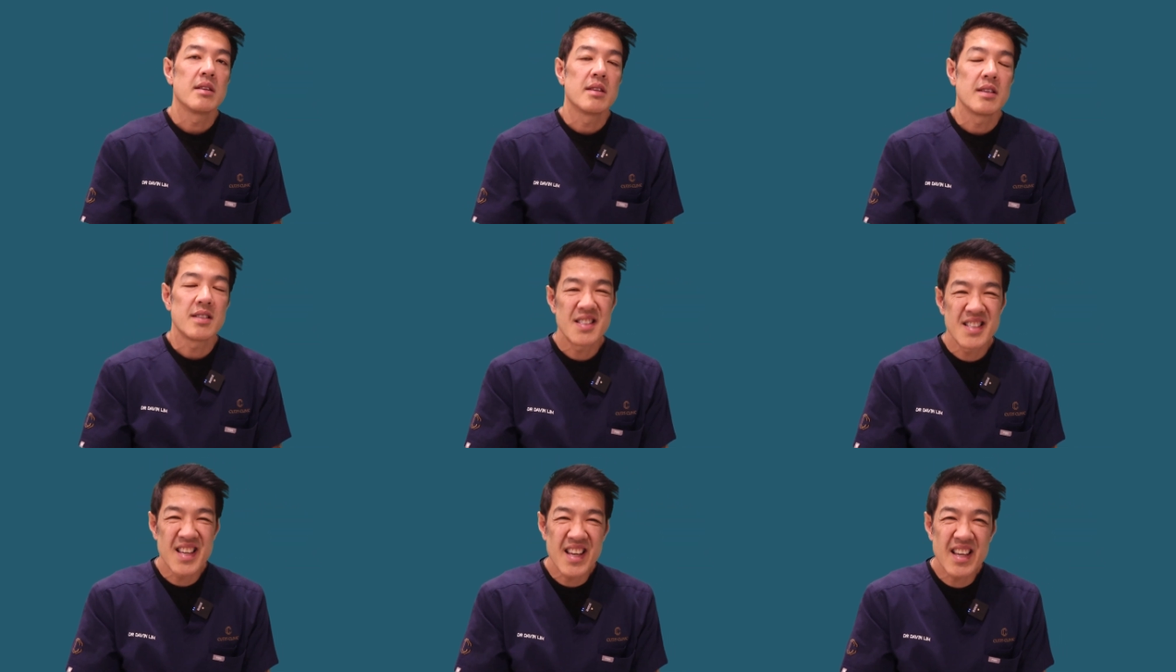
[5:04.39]

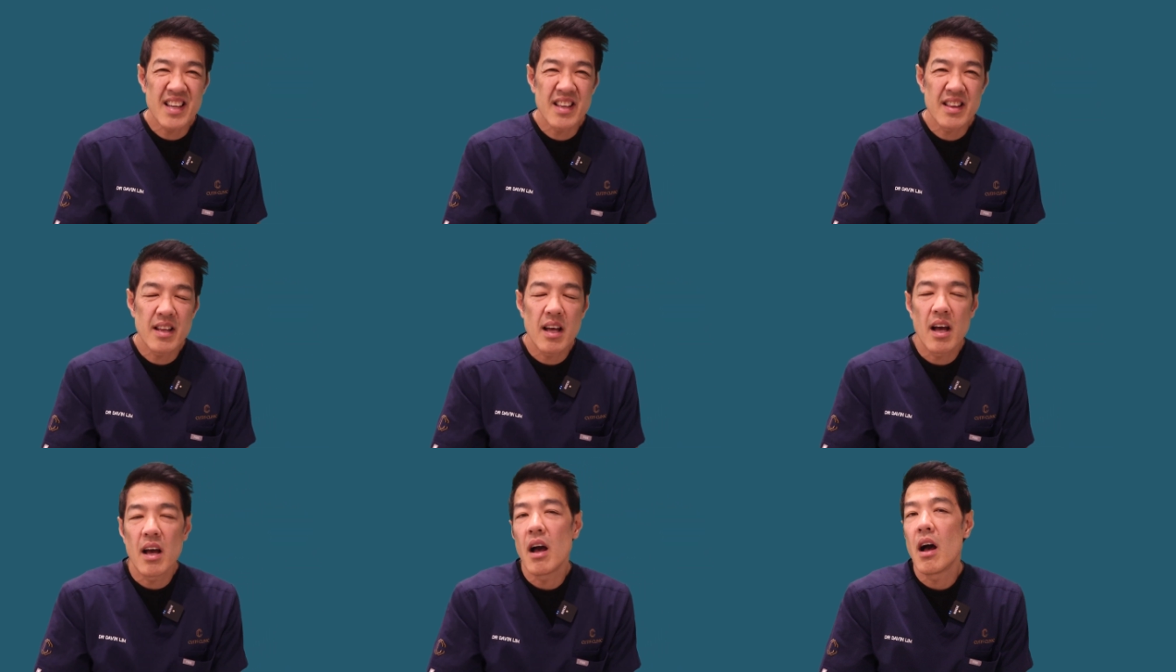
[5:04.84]
The
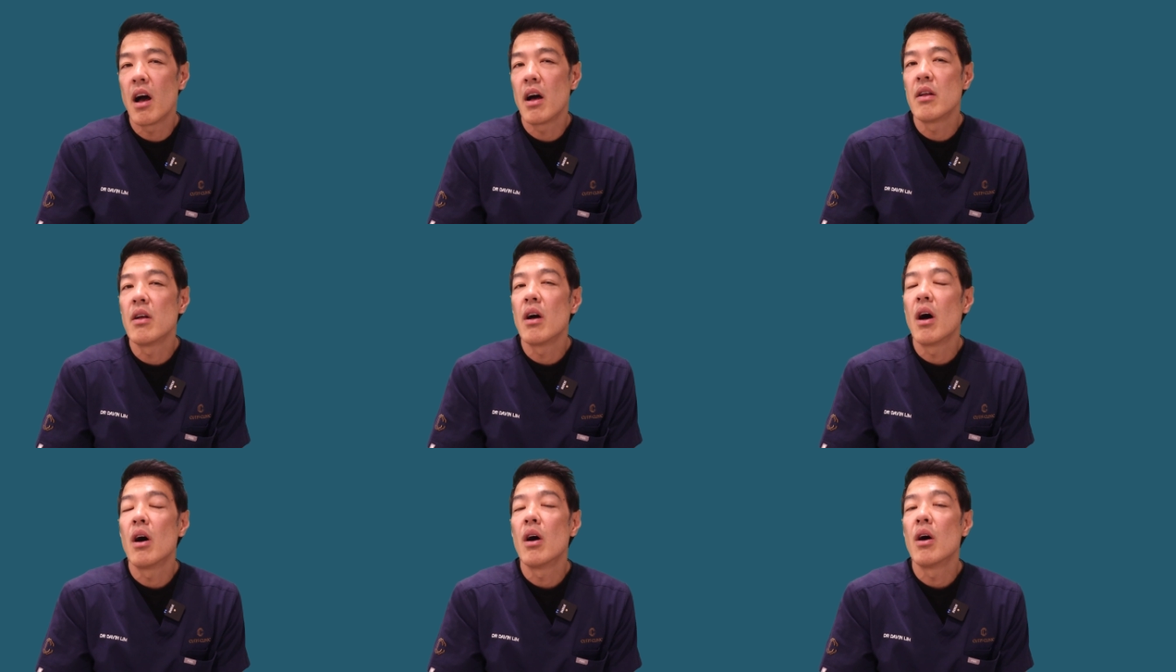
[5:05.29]
second
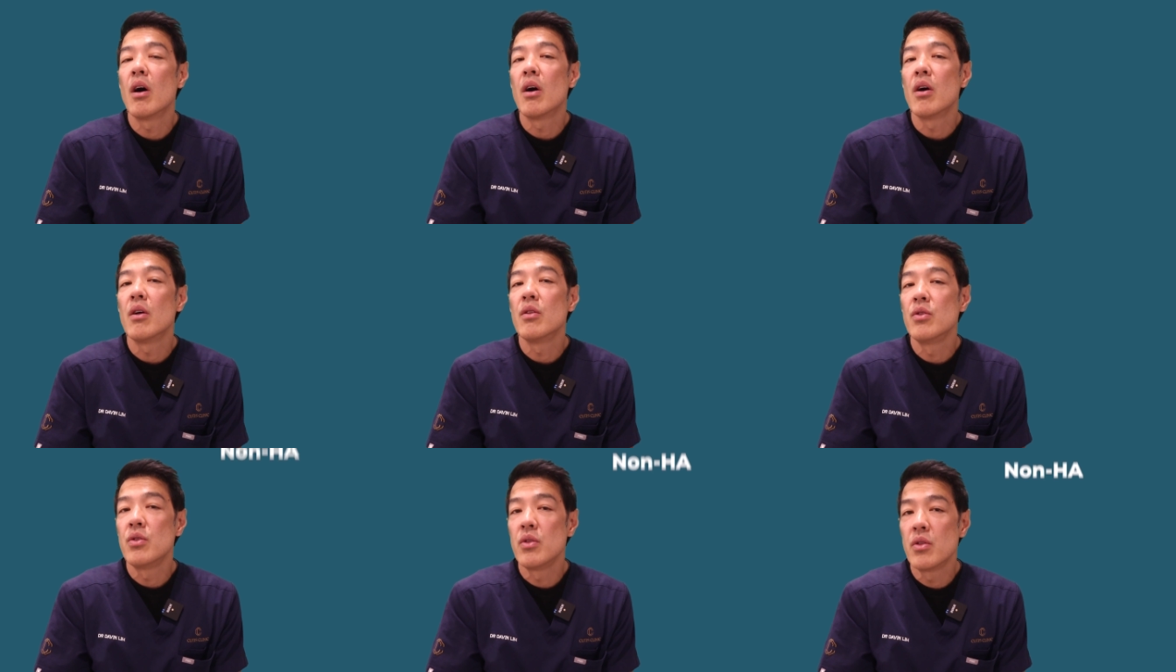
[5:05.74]
are
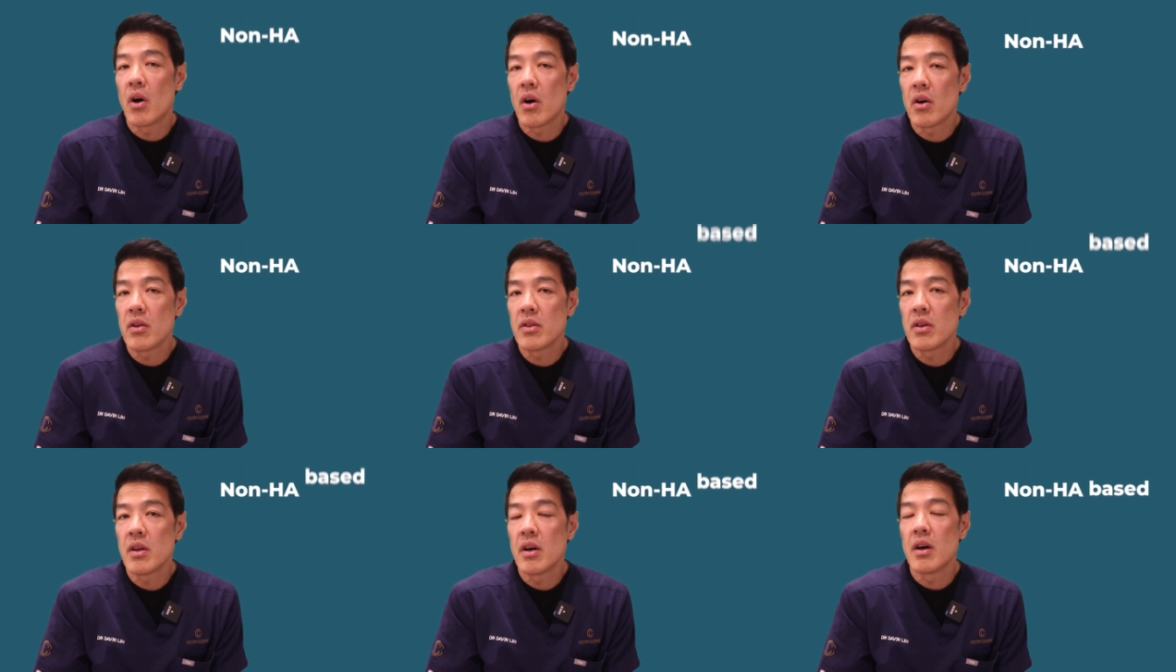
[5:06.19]

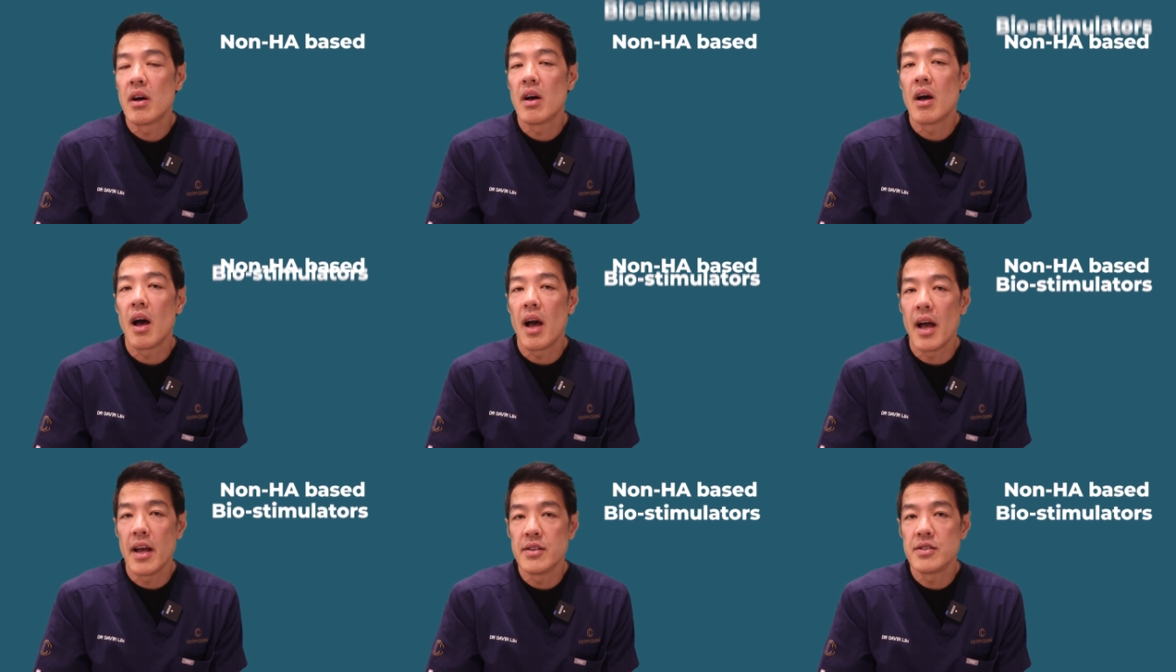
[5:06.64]

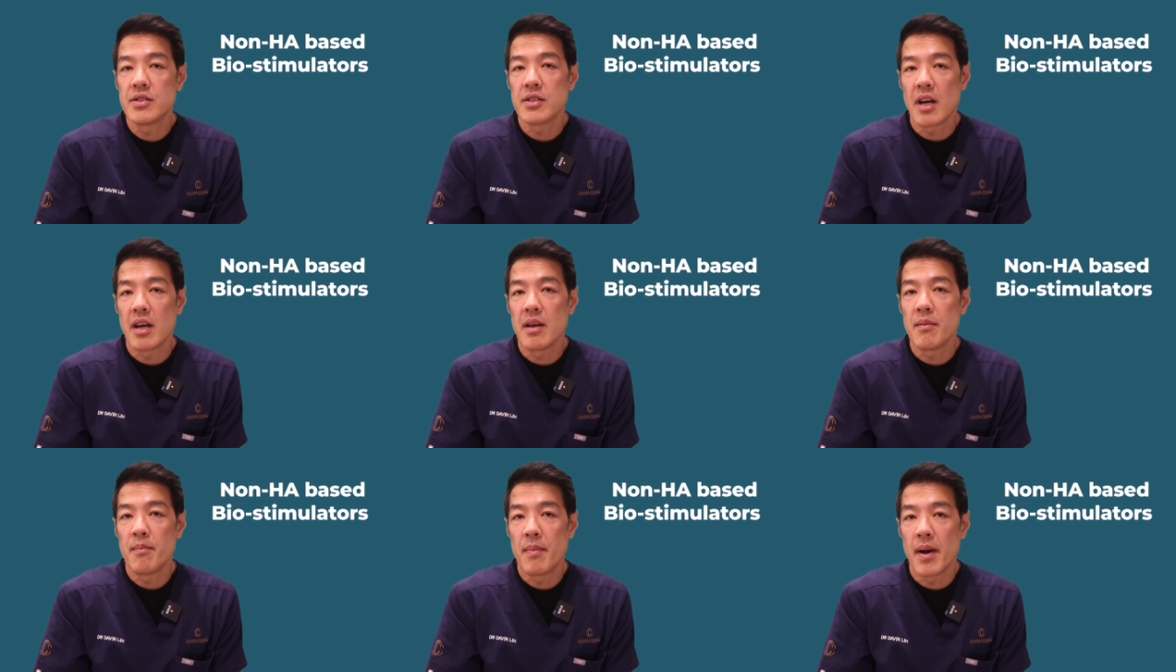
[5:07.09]

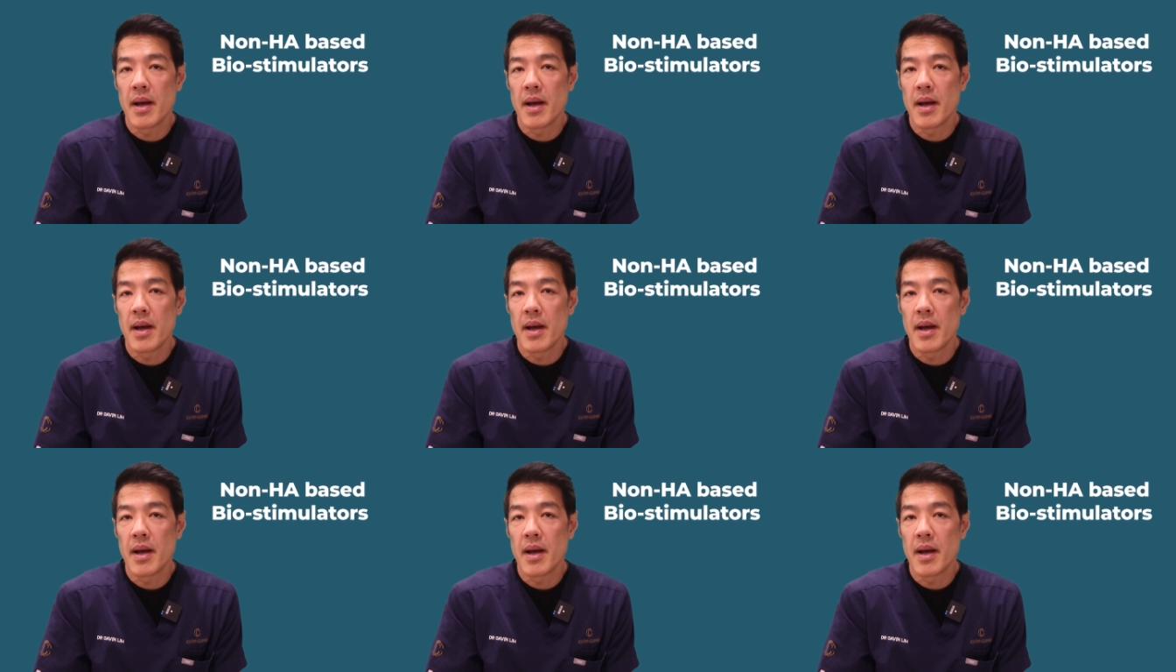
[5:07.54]
non-HA